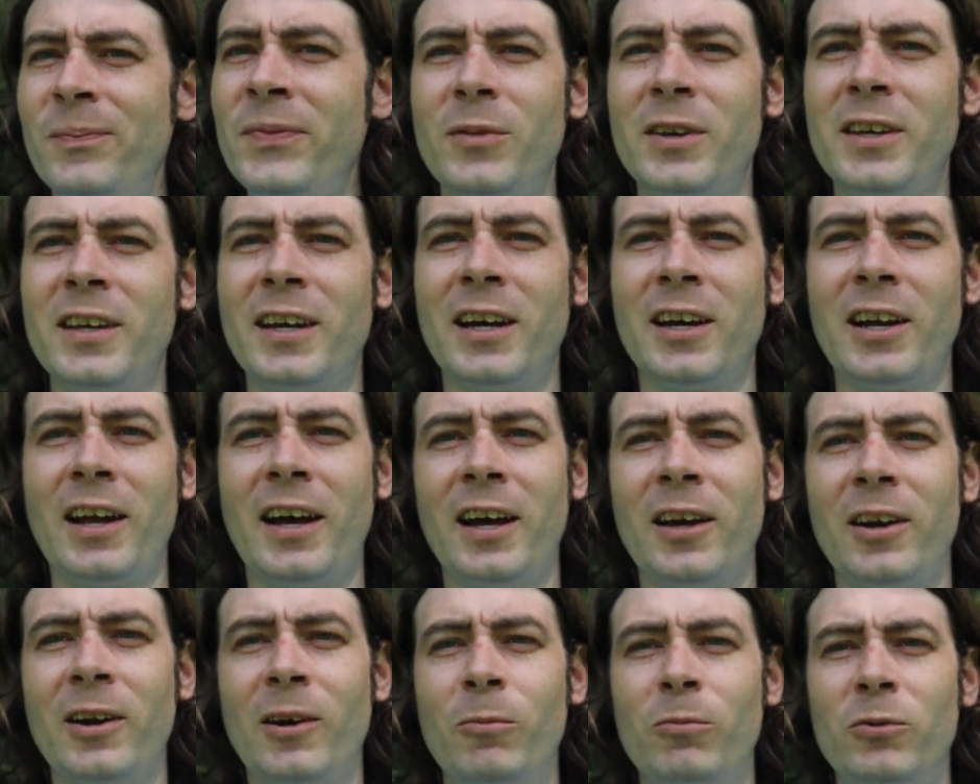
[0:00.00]
For me,
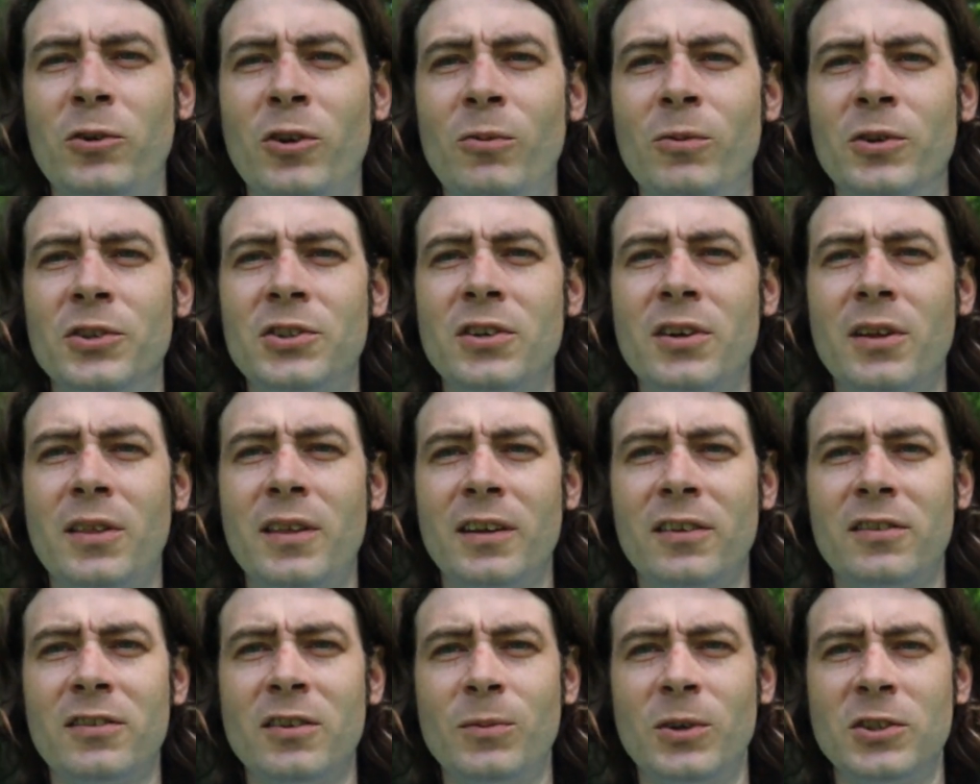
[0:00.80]
I don't want you to
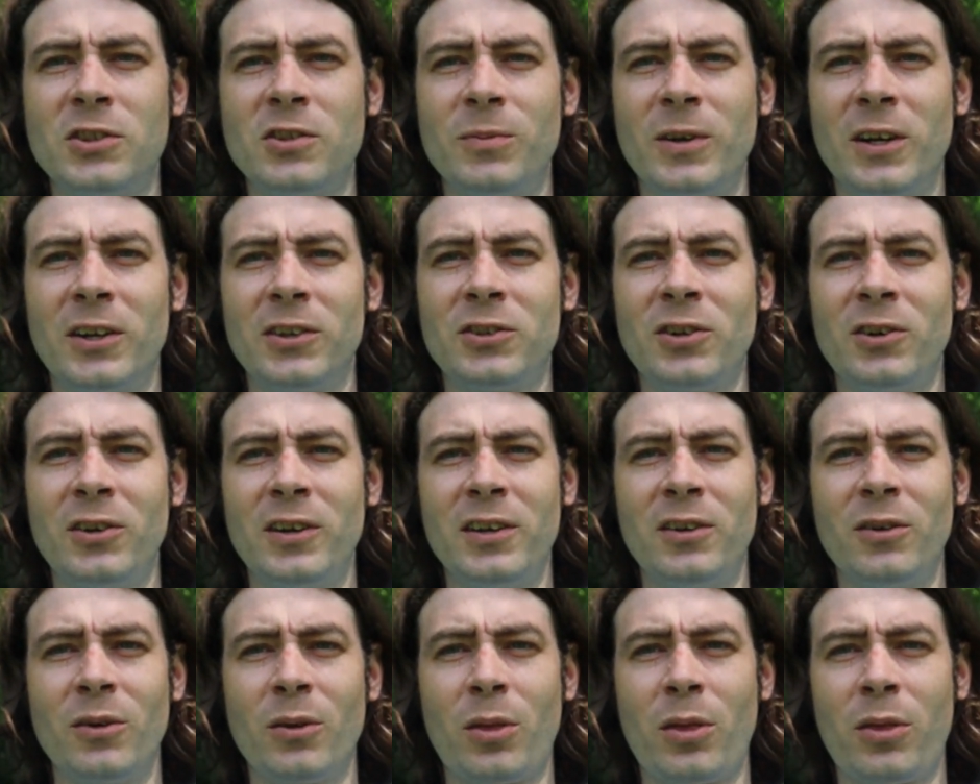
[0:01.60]
think so much about
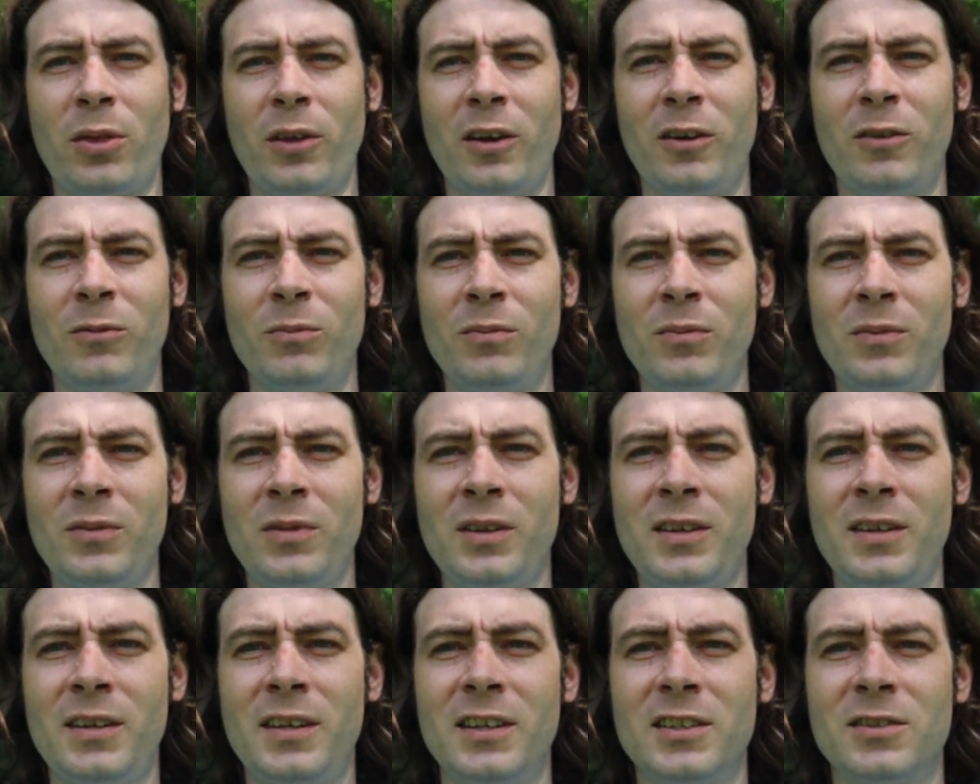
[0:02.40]
turning your thumb
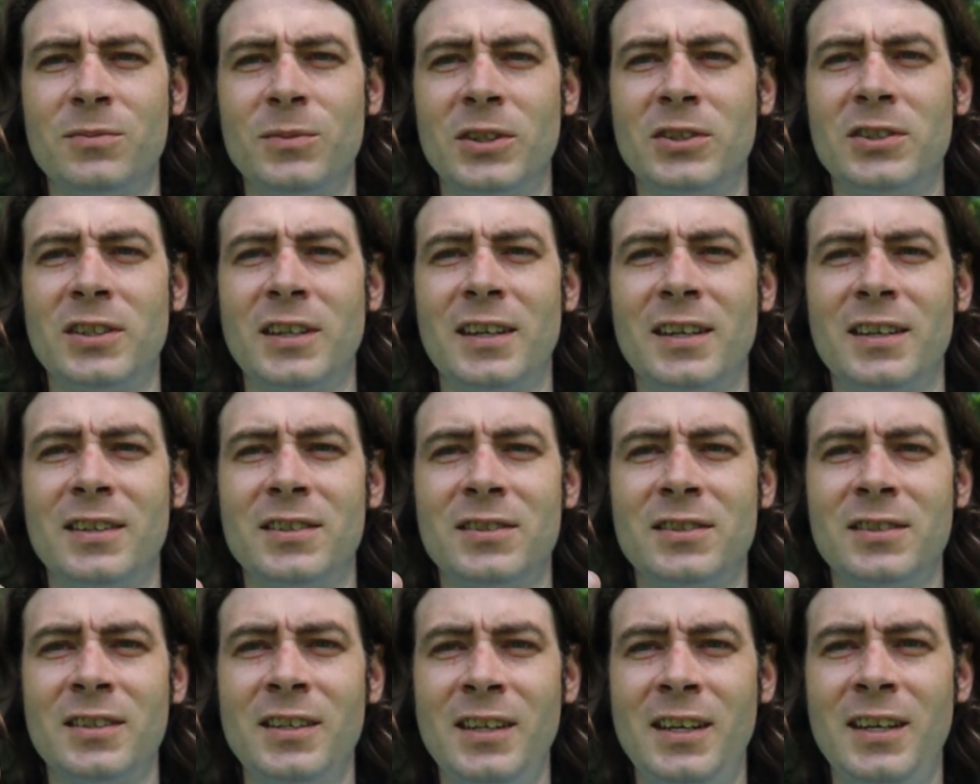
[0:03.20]
as much
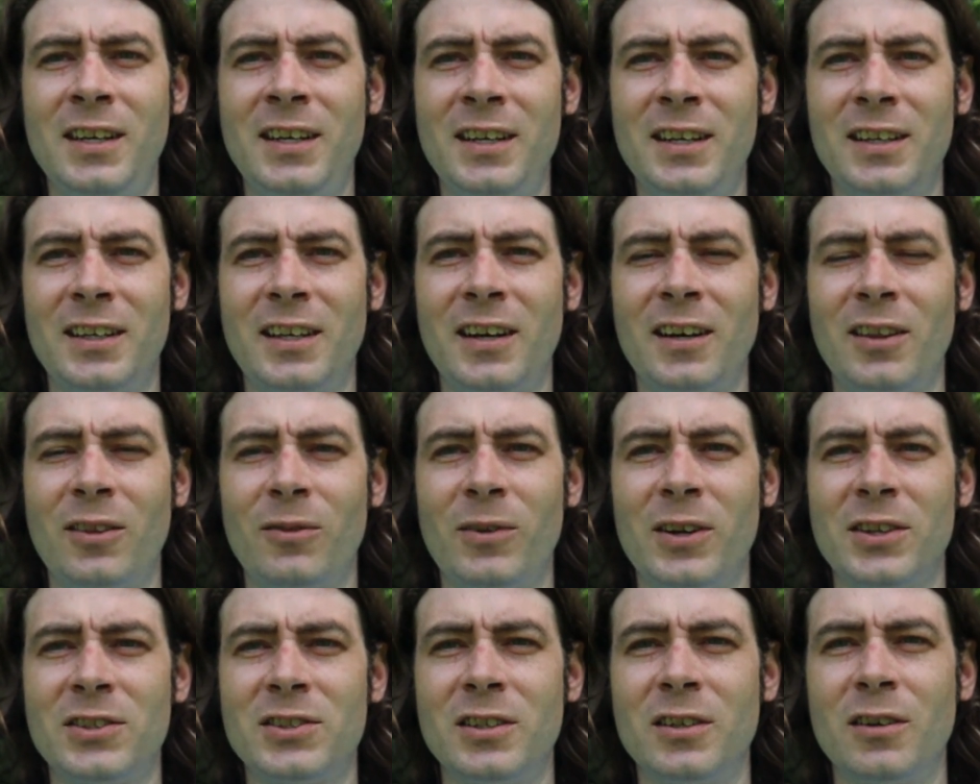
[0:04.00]
as getting
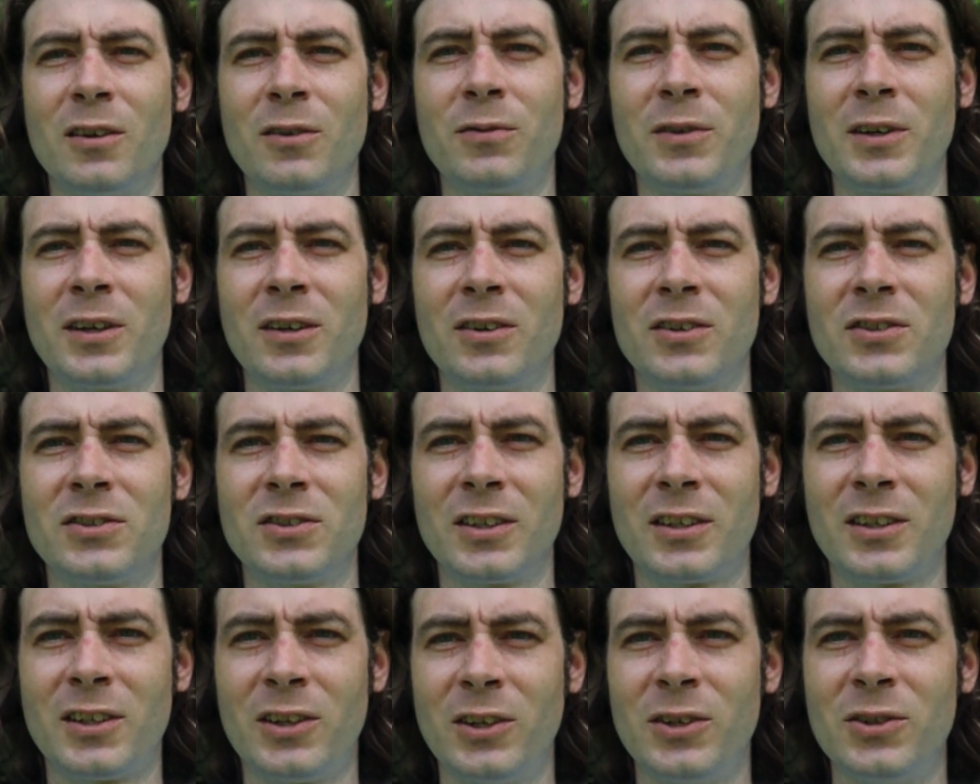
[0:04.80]
the rest of your fingers
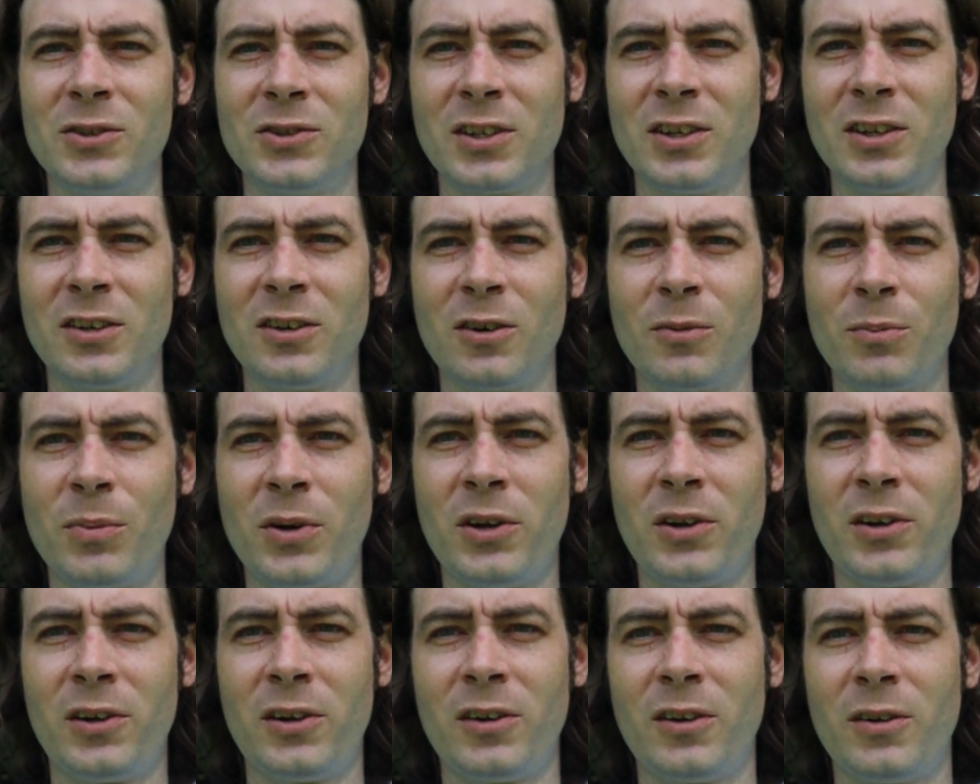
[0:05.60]
to close into your
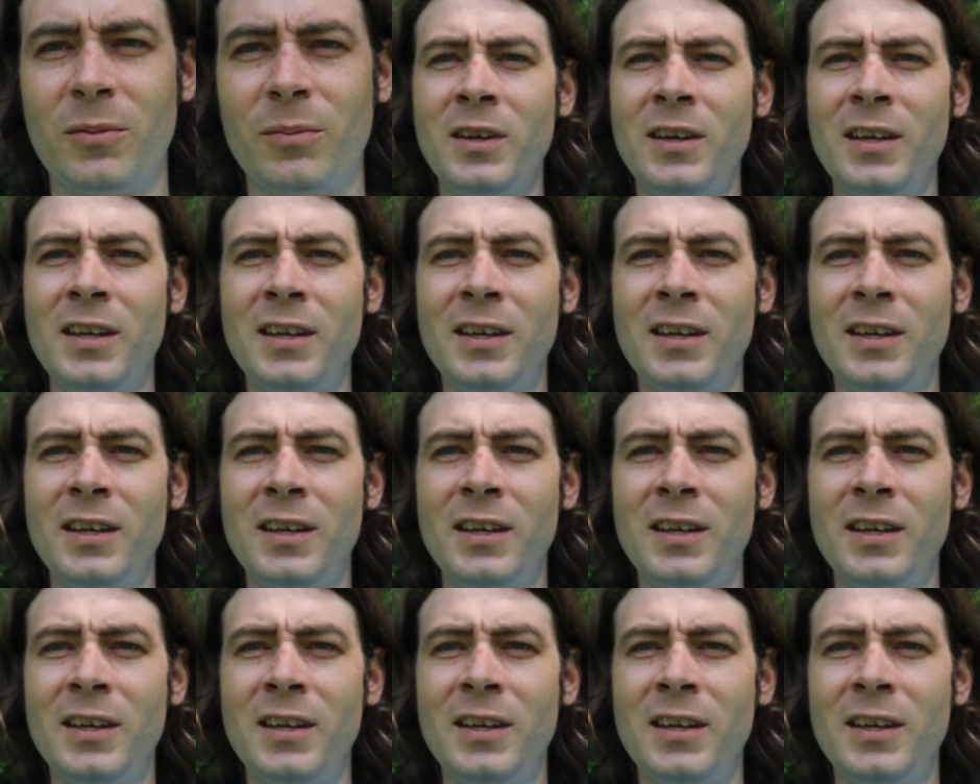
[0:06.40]
palm.